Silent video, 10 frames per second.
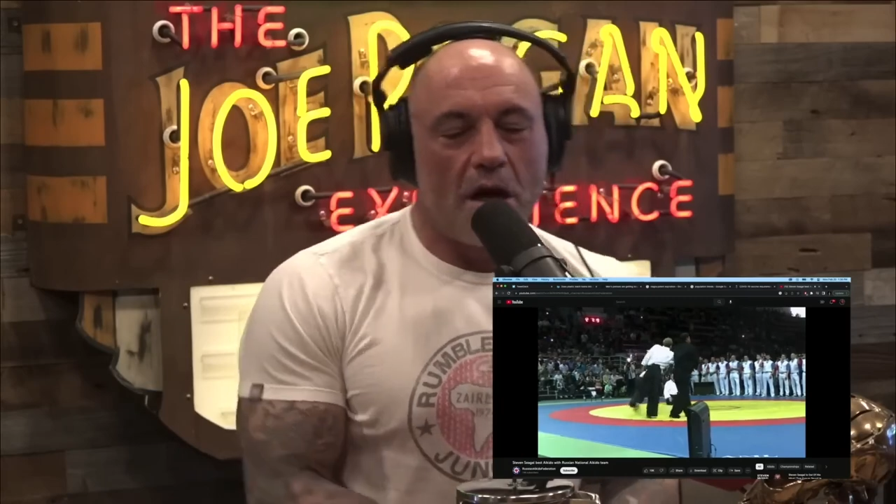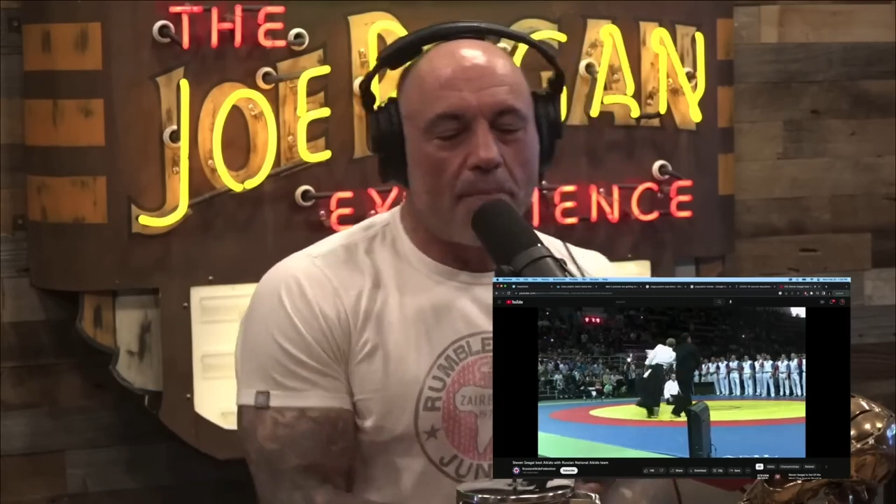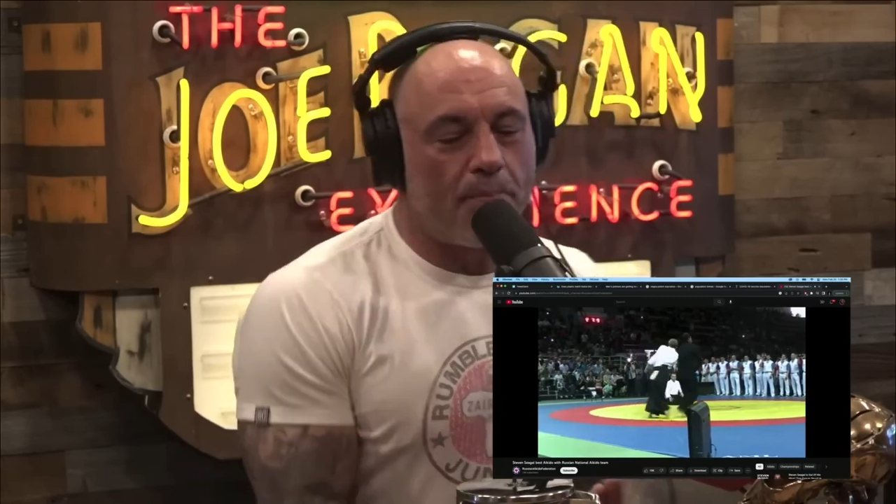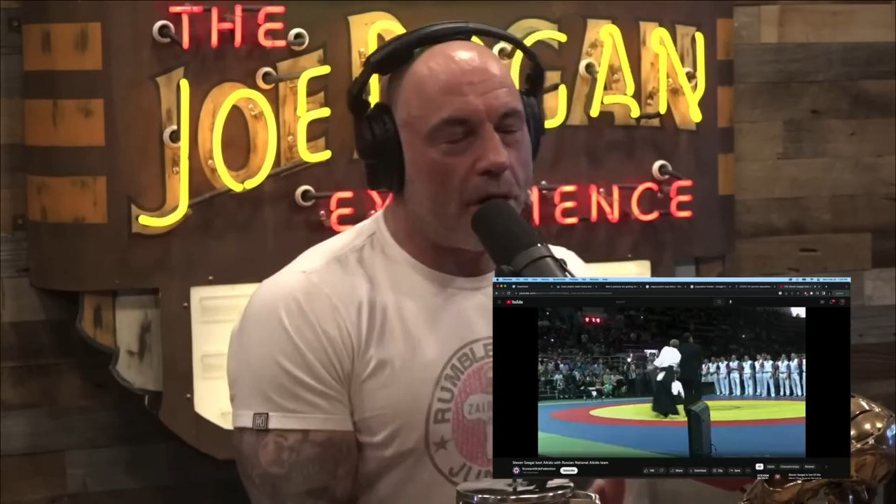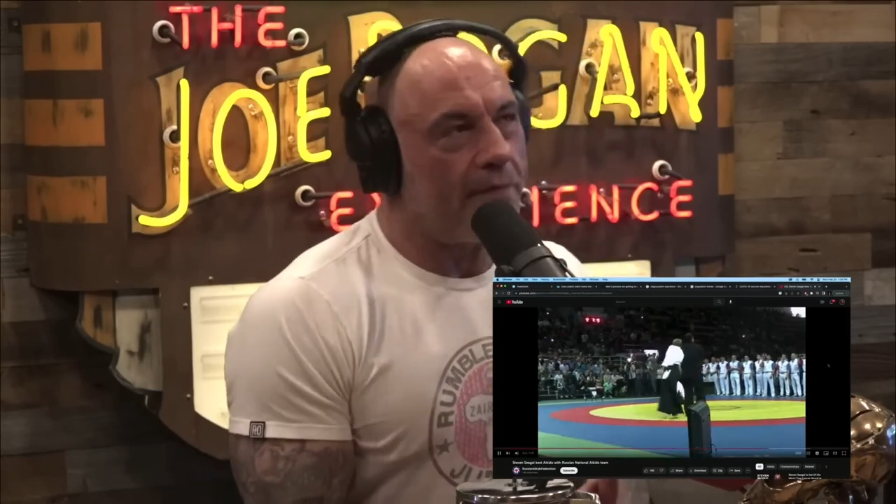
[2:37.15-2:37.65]

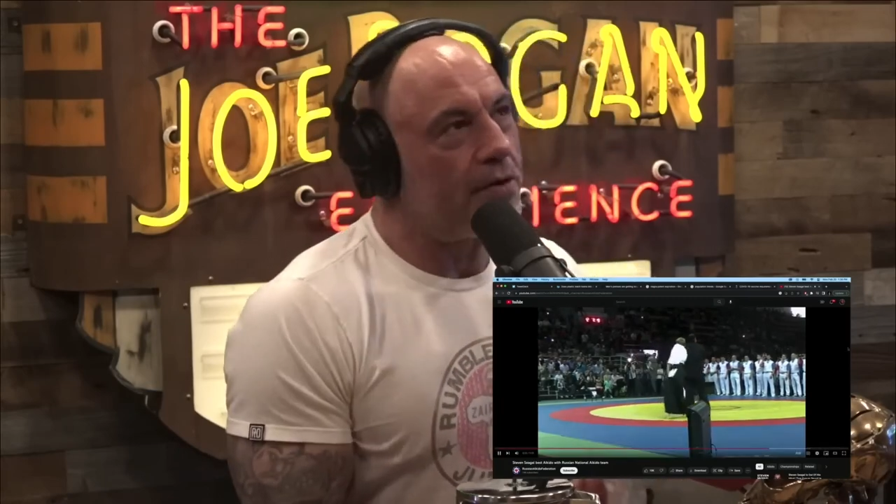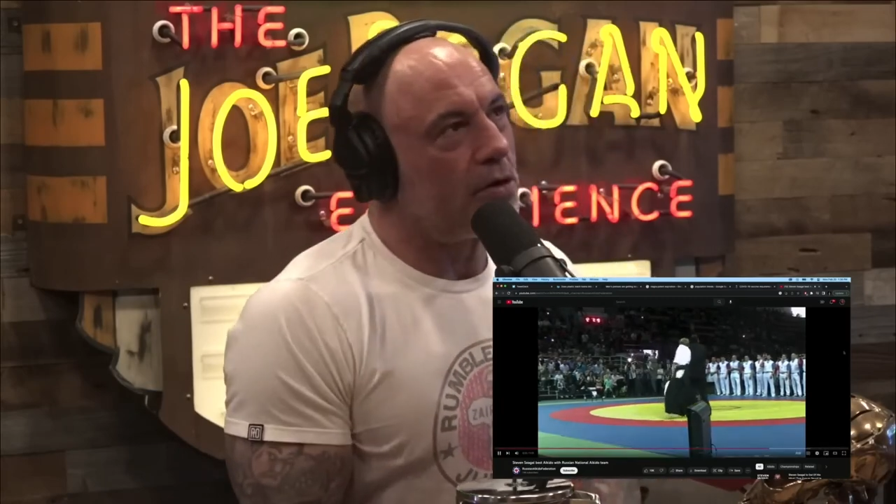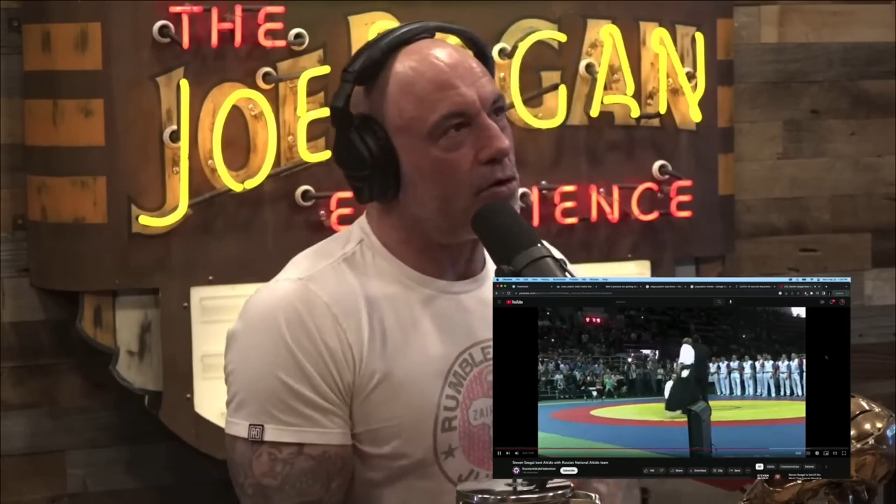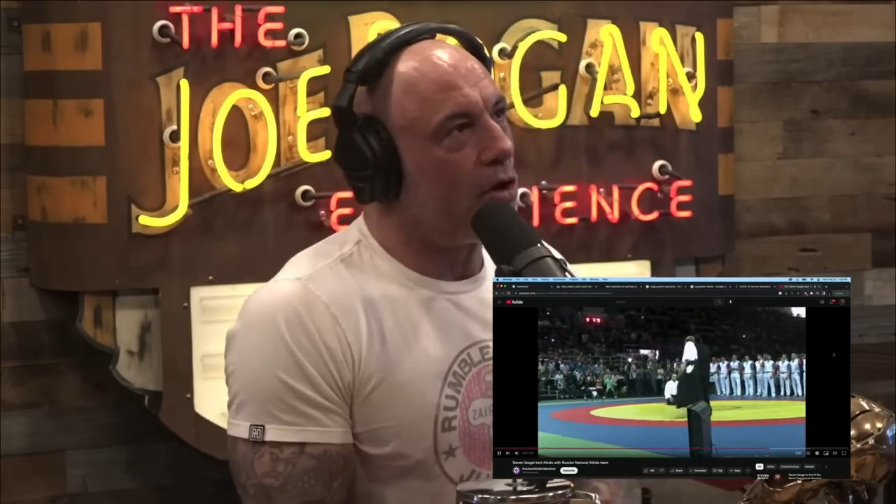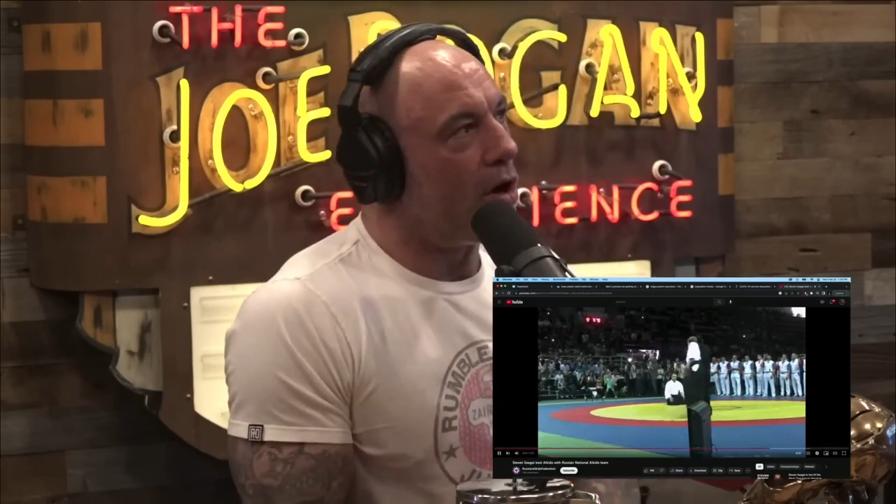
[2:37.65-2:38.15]
Above the
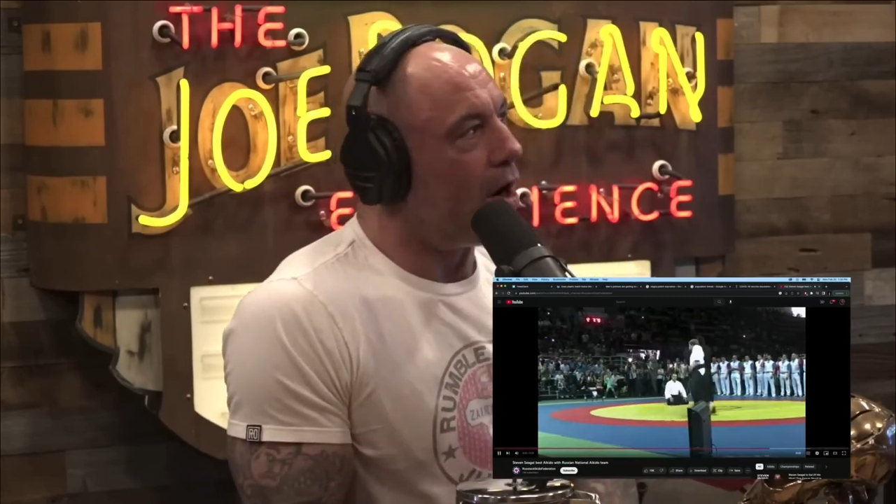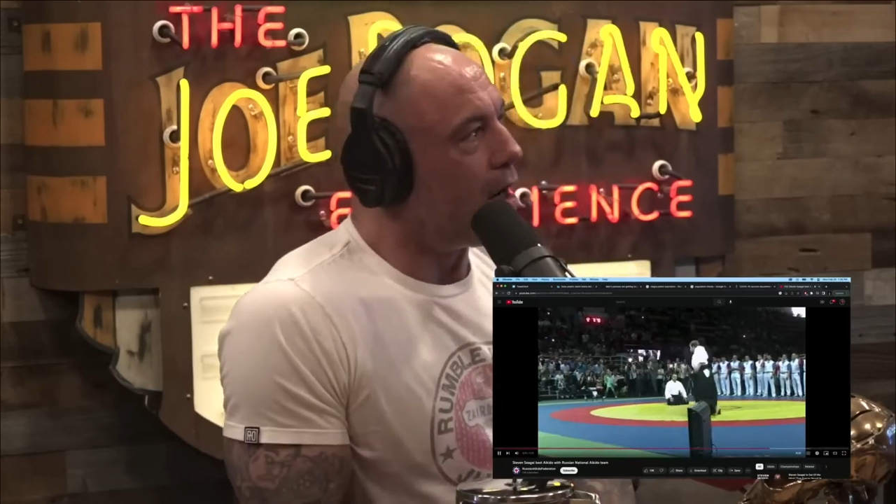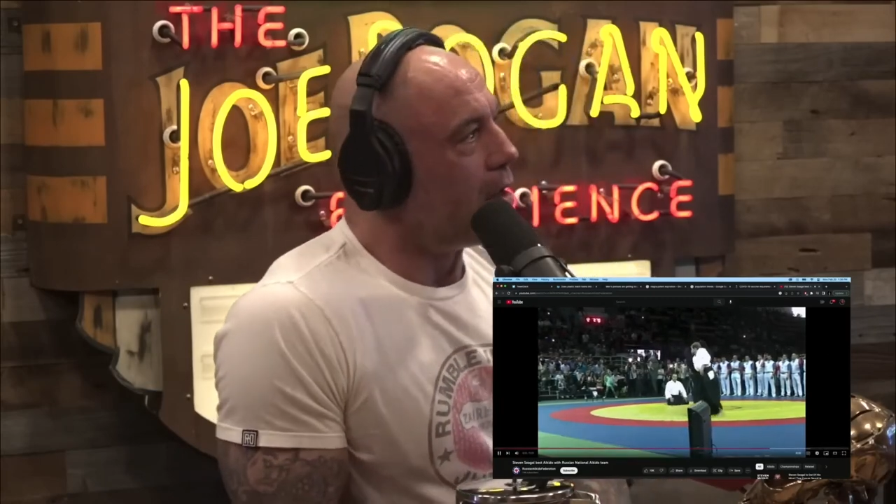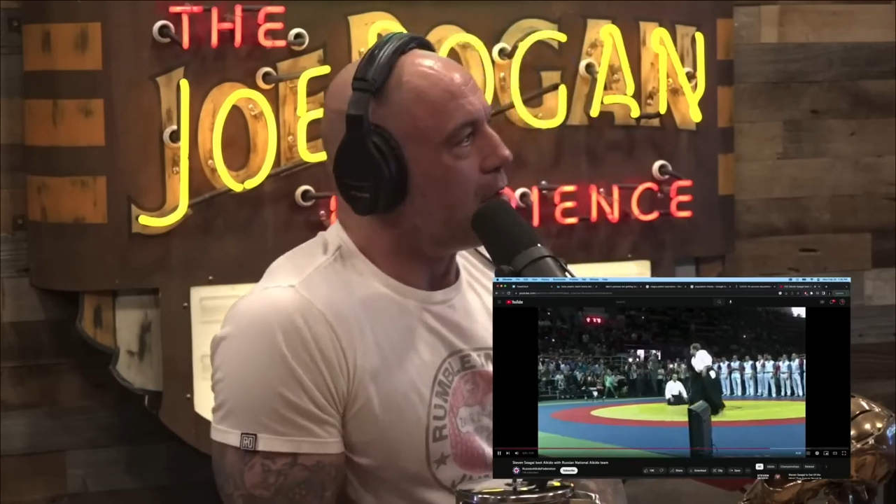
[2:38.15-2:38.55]
Law